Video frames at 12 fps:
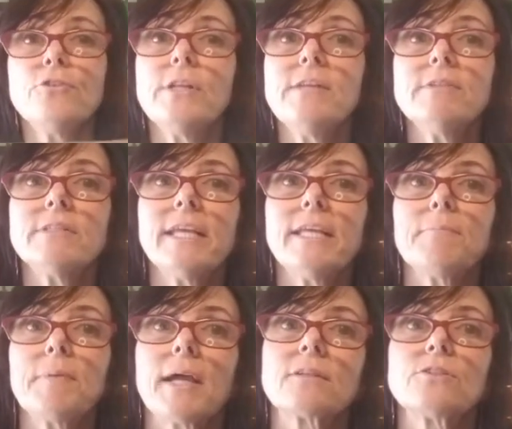could even take it
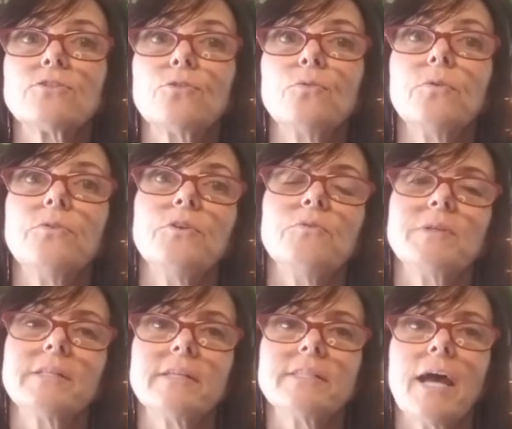back to school with you
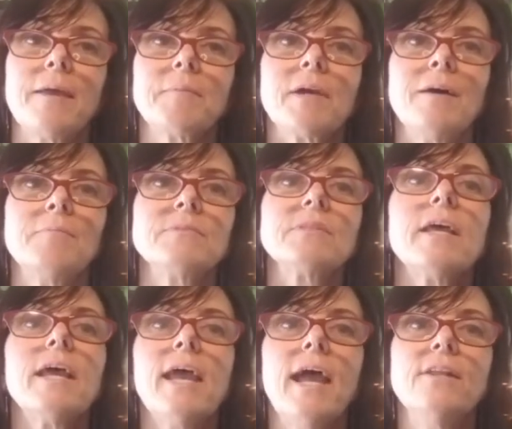when the time comes
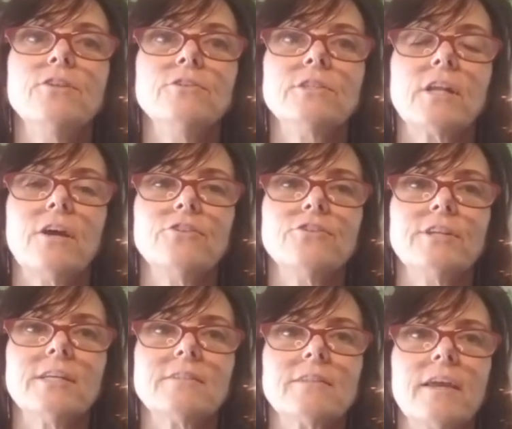and use it on your
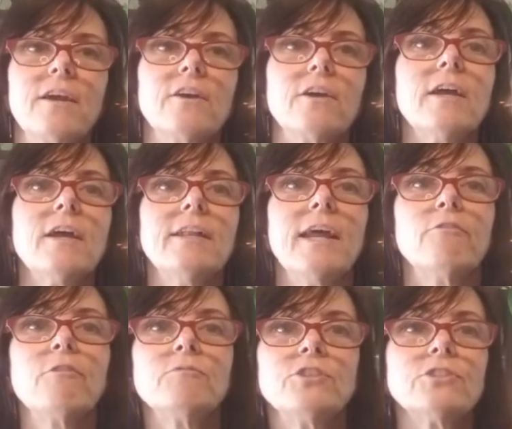desk there.
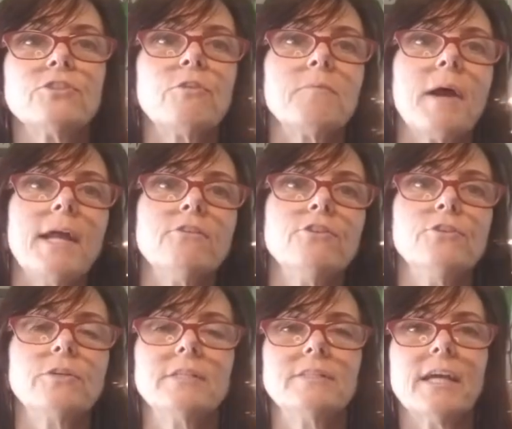Now, just a reminder, you
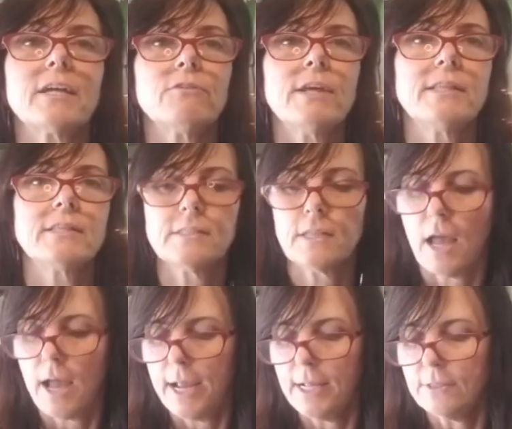can decorate the
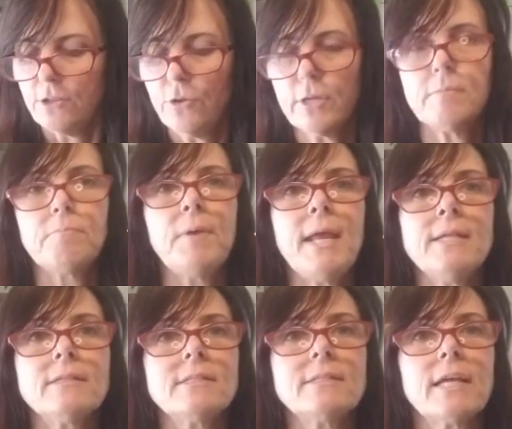sides, you can paint
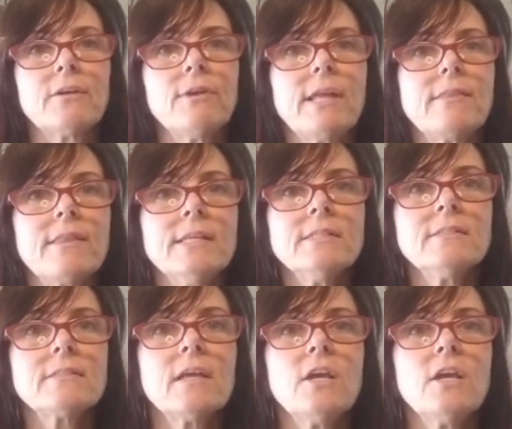and decorate this.